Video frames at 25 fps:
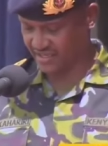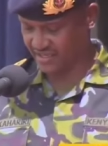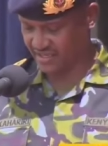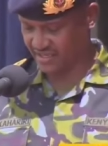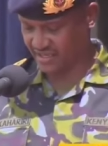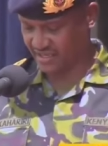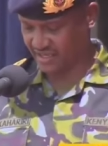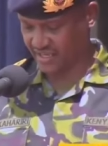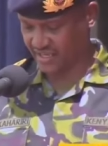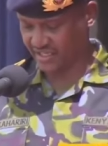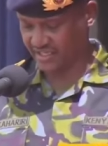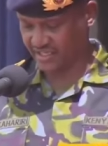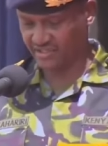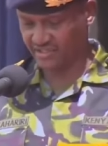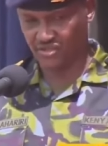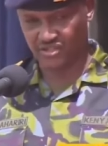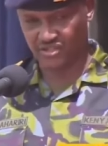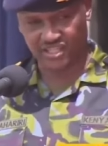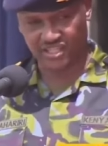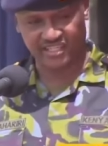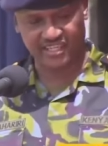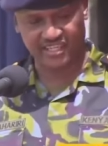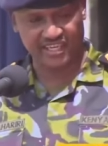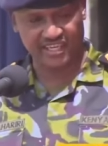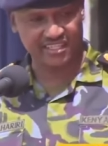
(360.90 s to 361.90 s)
is not
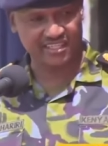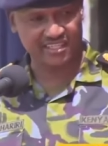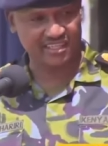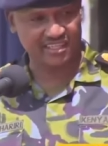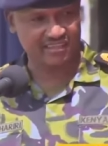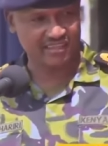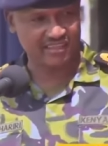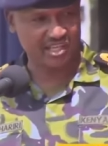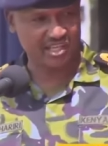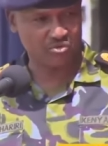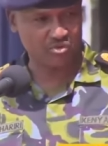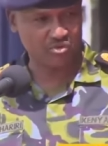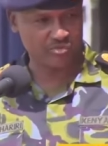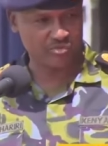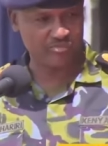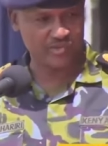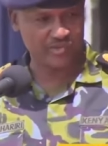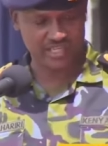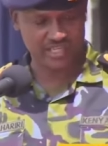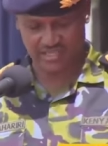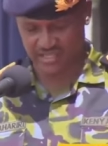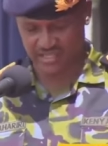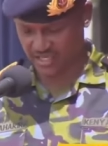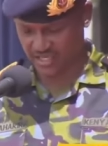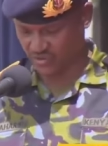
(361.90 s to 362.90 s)
just in the
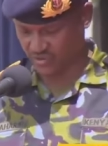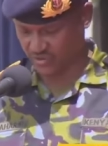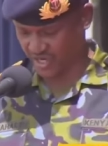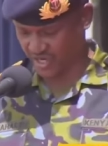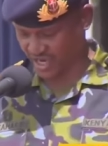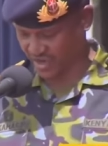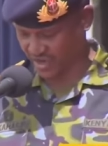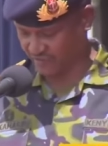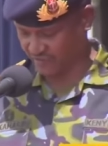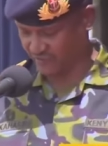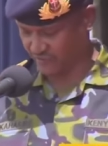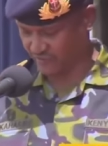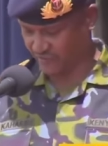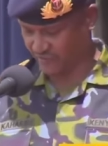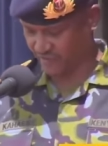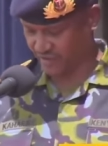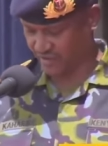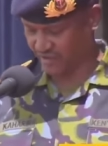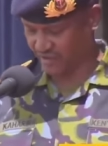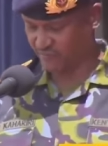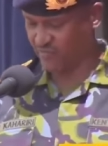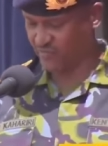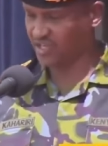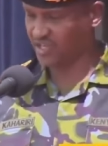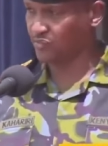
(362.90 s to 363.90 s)
equipment that we have,
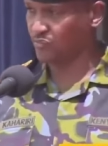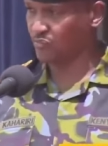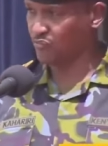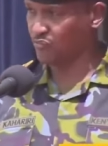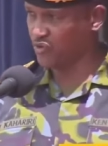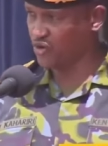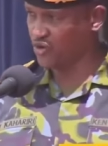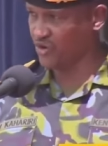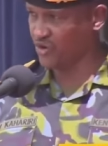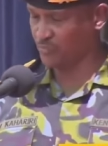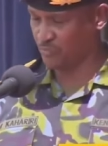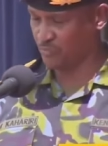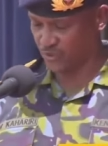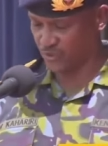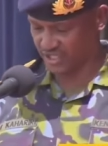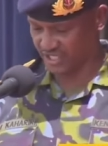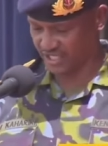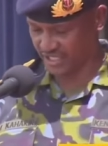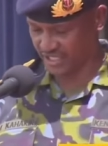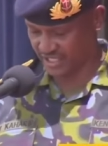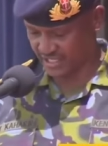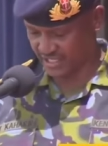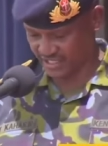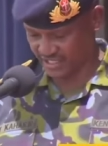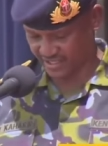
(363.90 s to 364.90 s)
but more
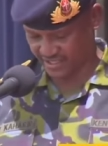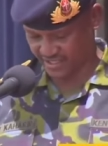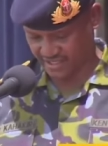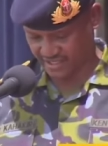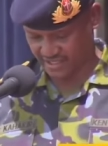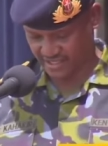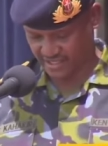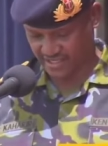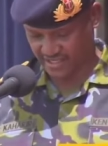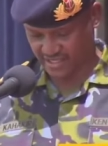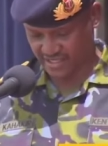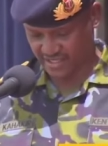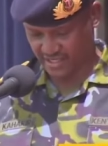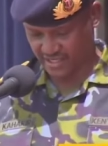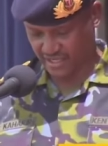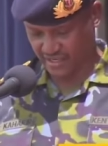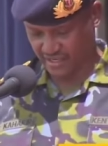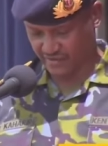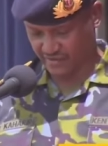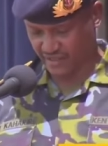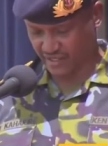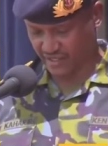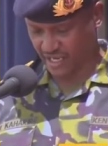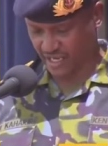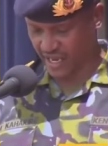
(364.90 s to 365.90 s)
importantly, in
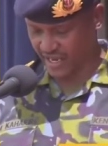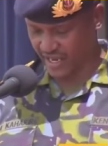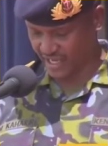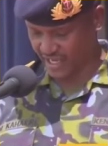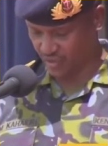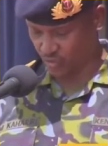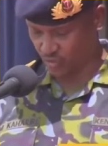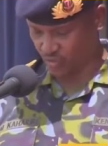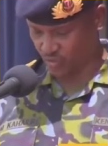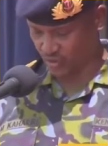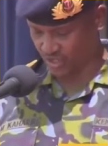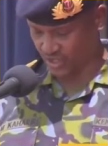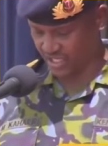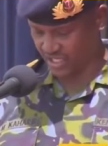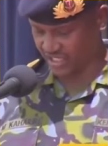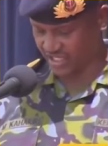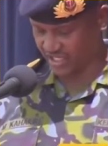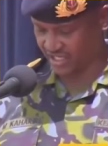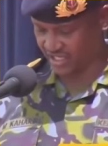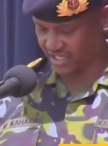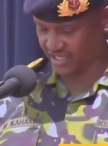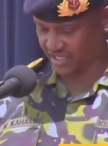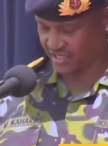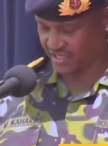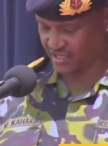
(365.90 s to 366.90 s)
the high
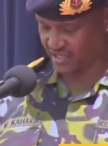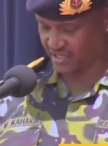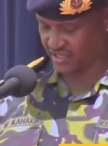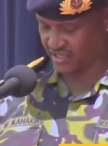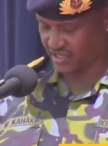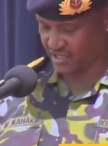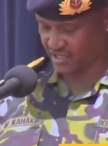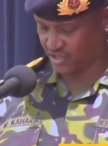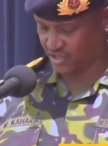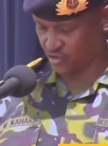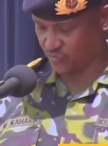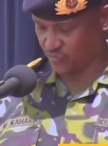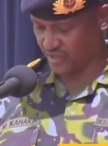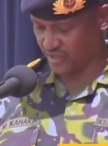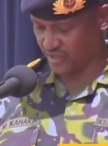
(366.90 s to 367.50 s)
quality human